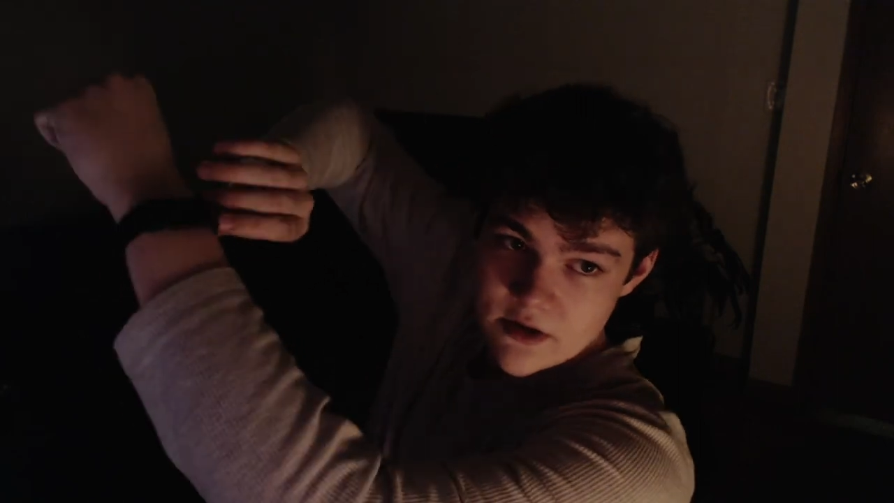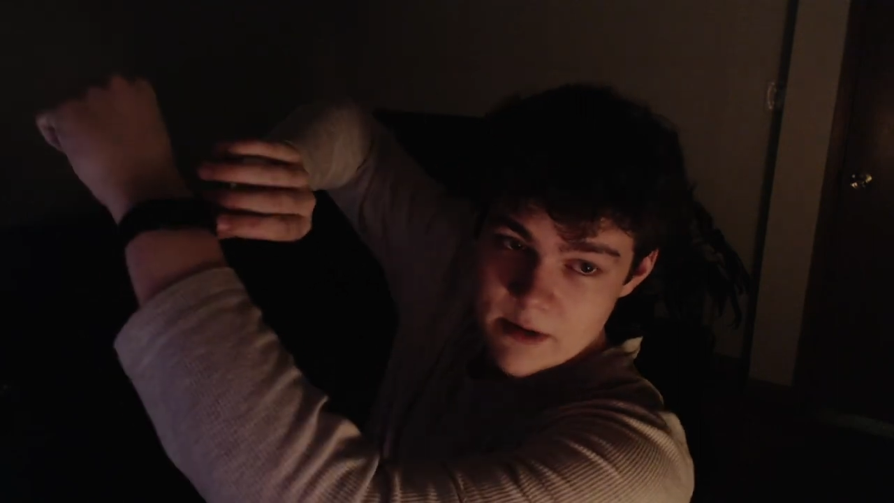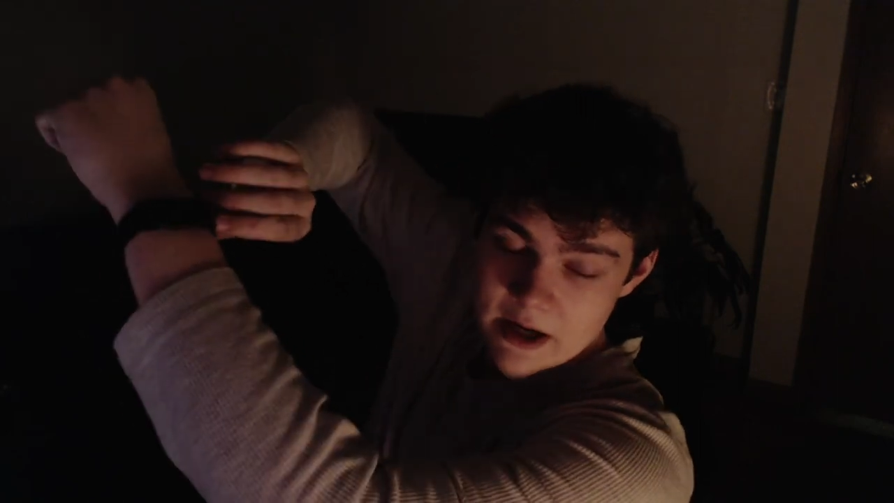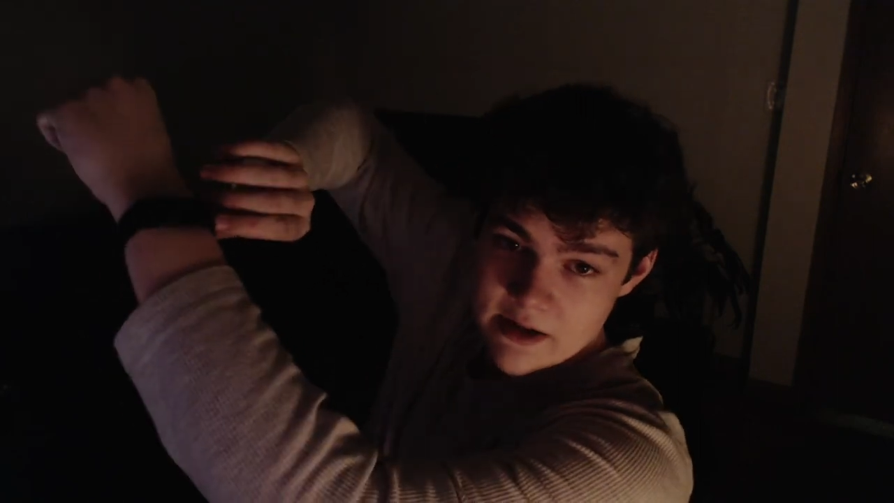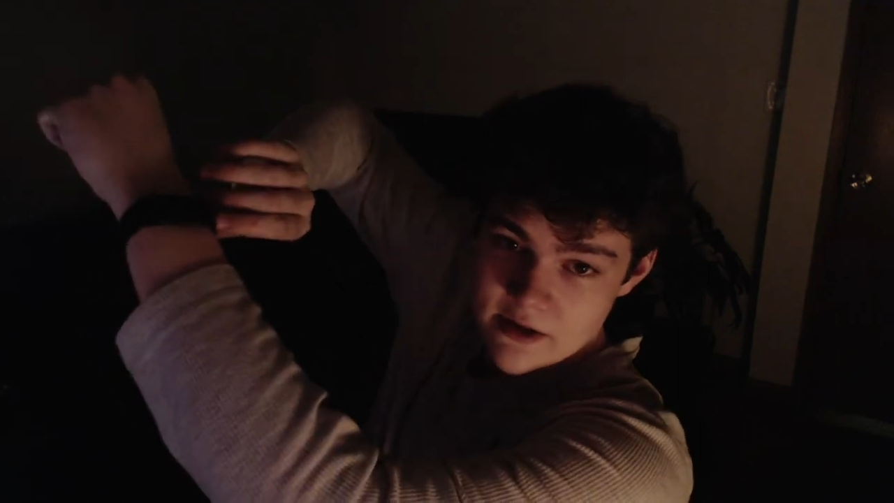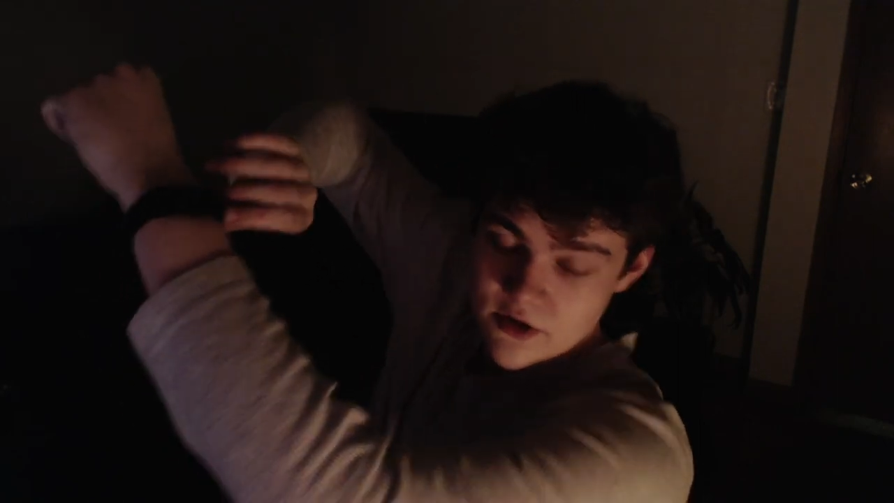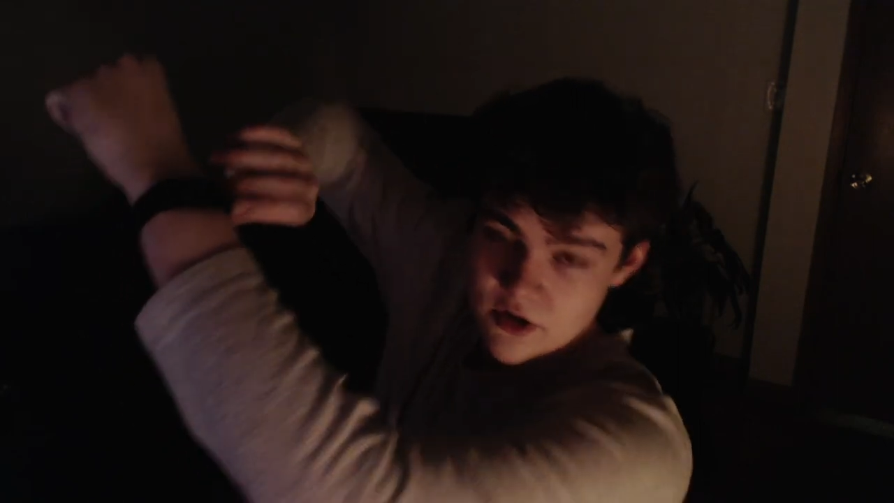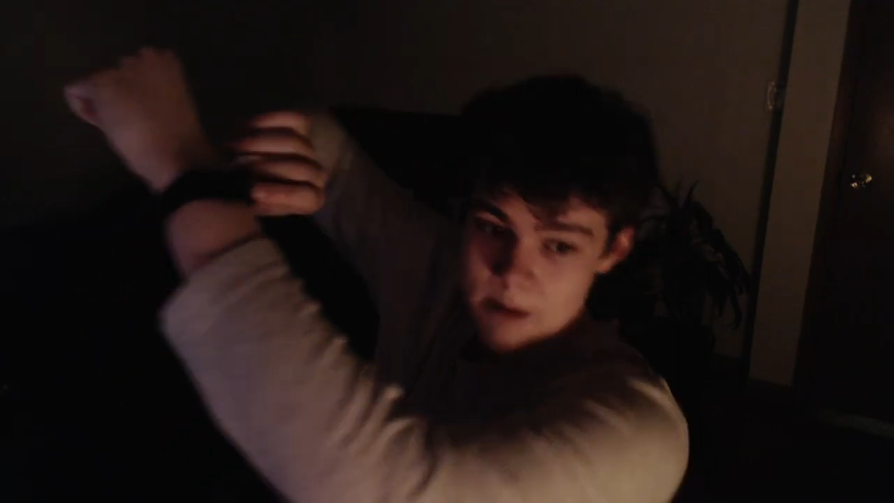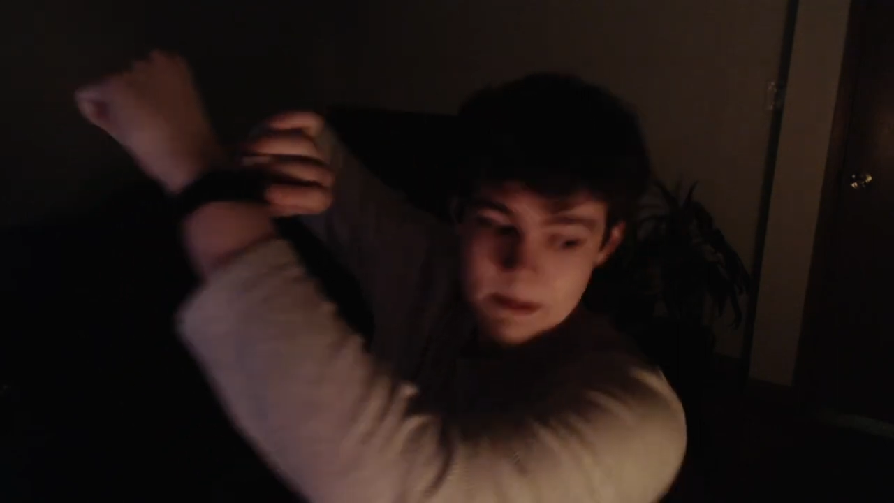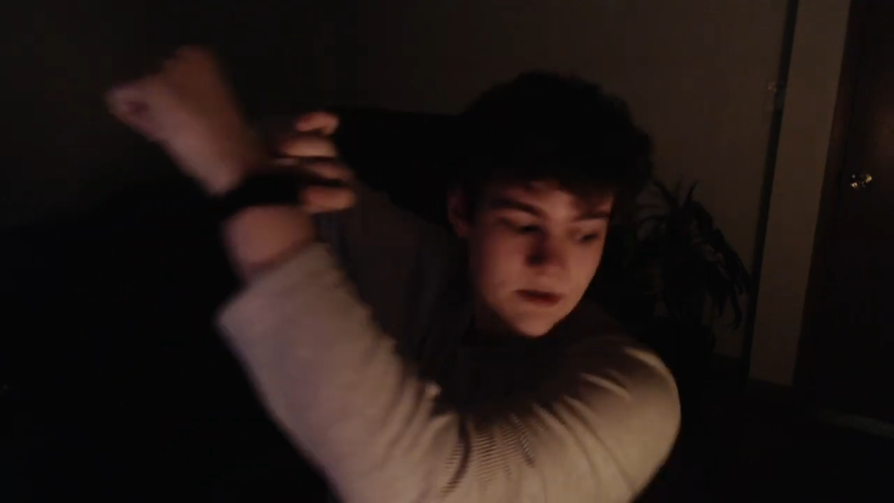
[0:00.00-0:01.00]
new magnetic
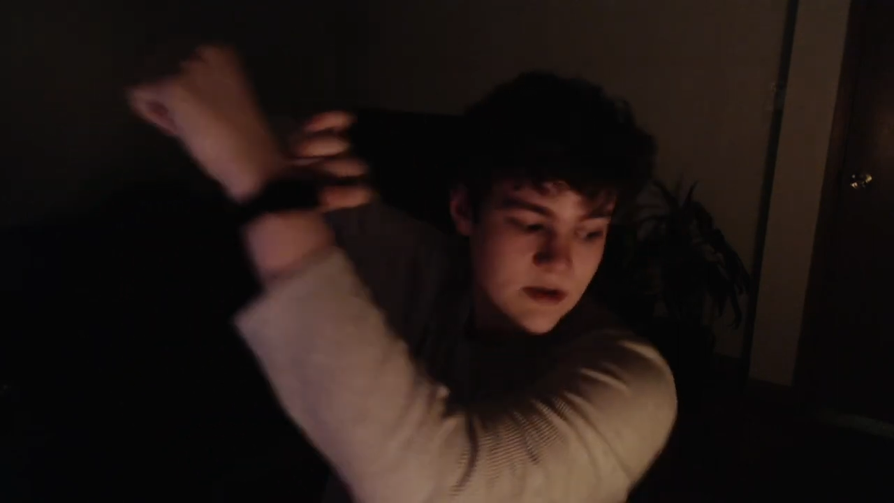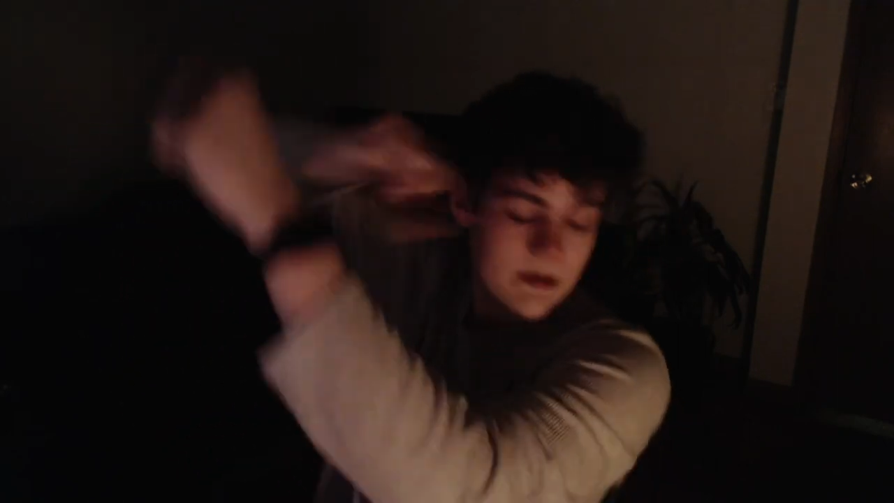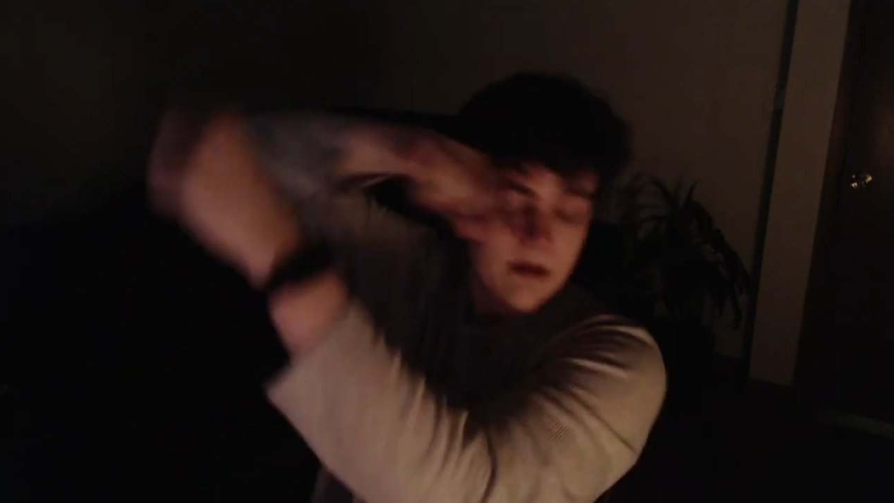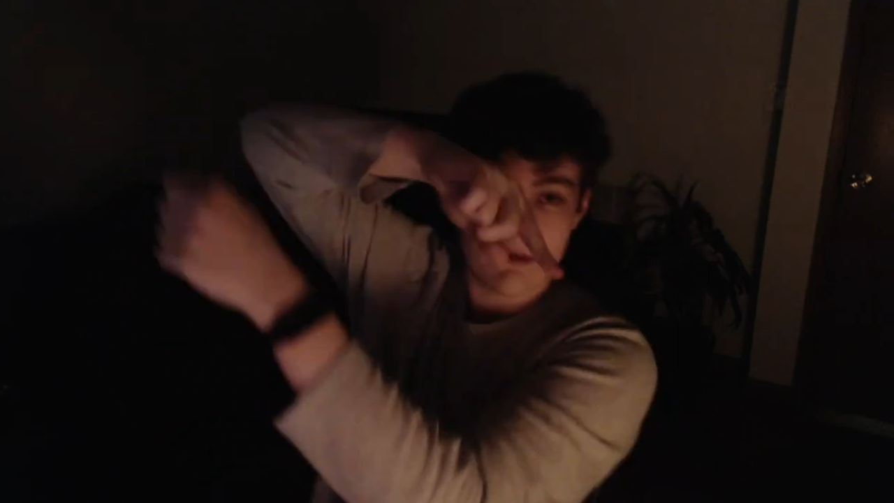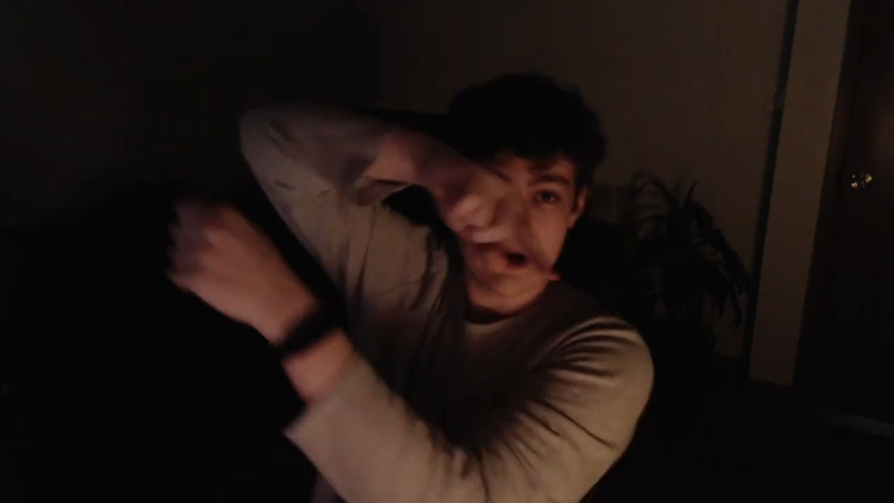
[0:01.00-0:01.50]
strap. It's always been in my